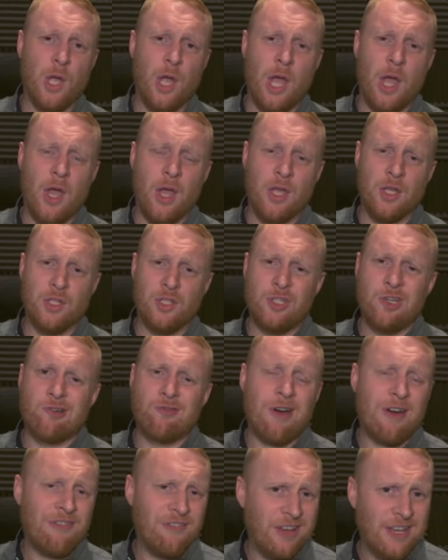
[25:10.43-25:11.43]
know uh,
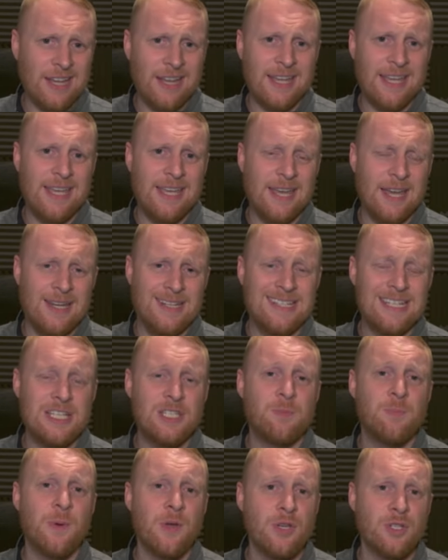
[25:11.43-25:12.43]
geographically uh,
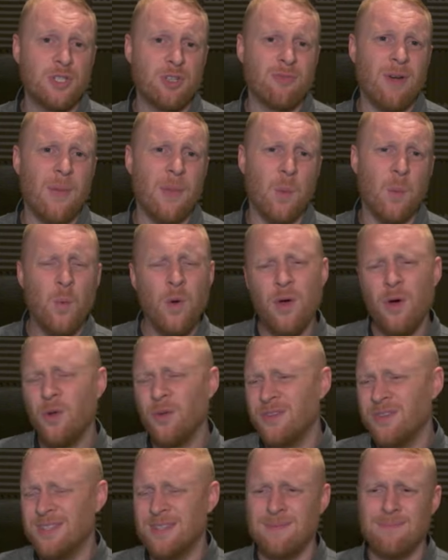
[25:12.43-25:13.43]
dispersed around the
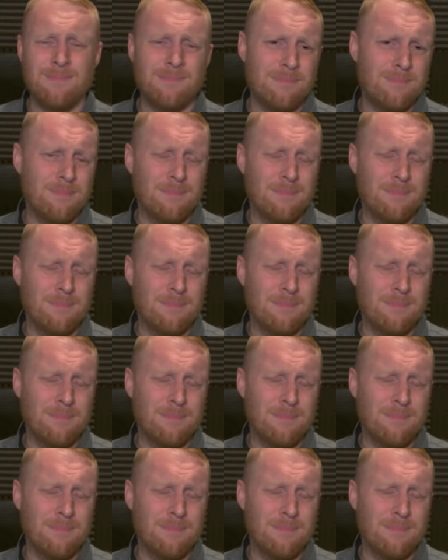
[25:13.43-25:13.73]
world and